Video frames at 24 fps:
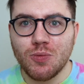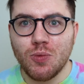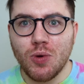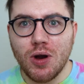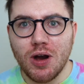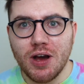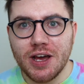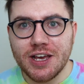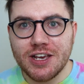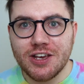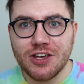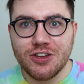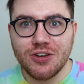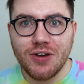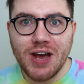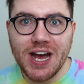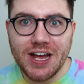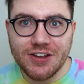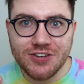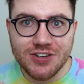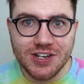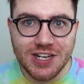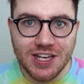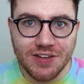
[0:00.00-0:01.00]
Why could you
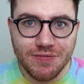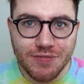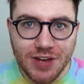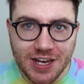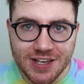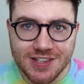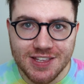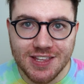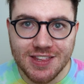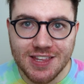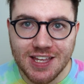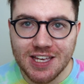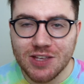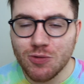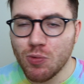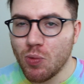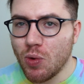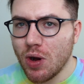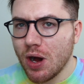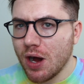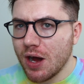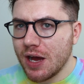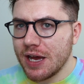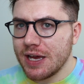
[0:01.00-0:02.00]
actually invest in this?
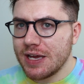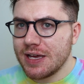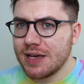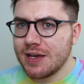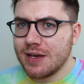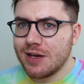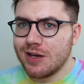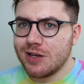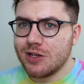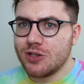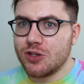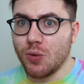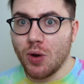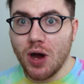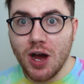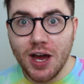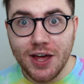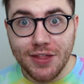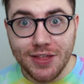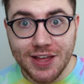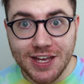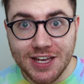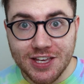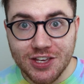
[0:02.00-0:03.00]
Why do I
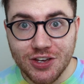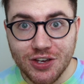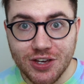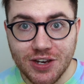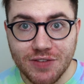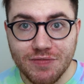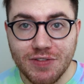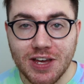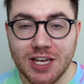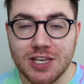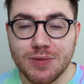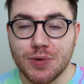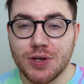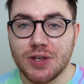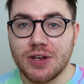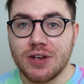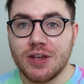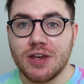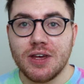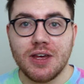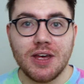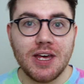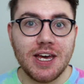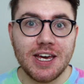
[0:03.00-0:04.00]
think it's a good investment?
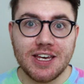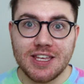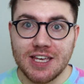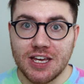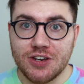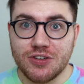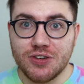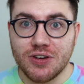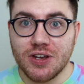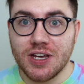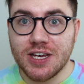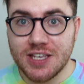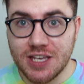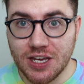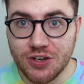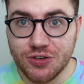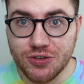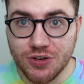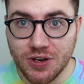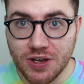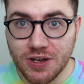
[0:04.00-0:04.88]
Etc, etc.